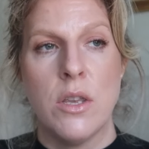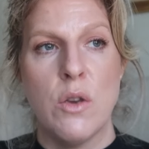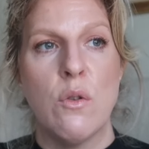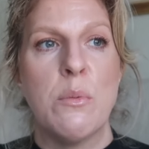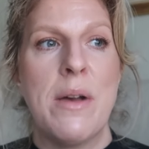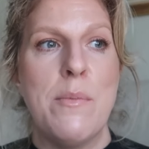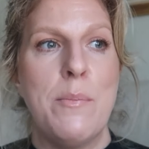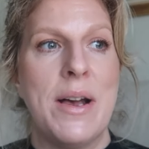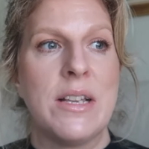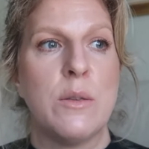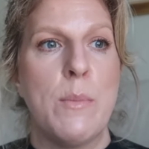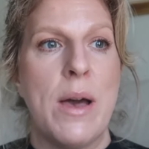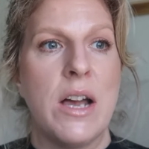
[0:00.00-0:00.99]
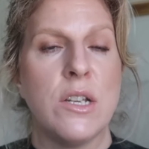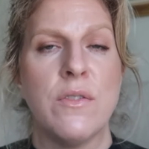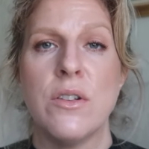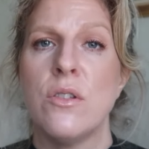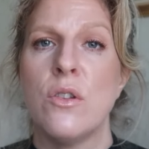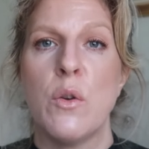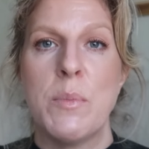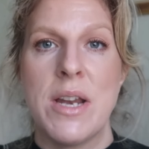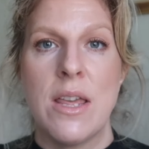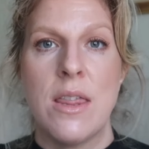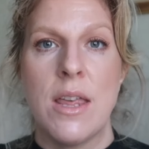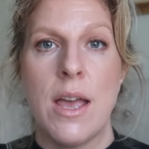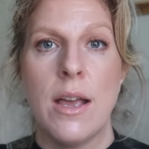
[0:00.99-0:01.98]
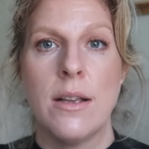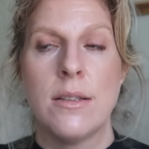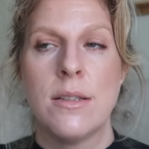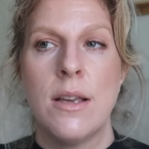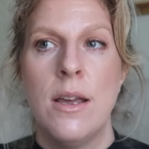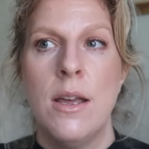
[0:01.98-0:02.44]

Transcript: you were my best match for so many things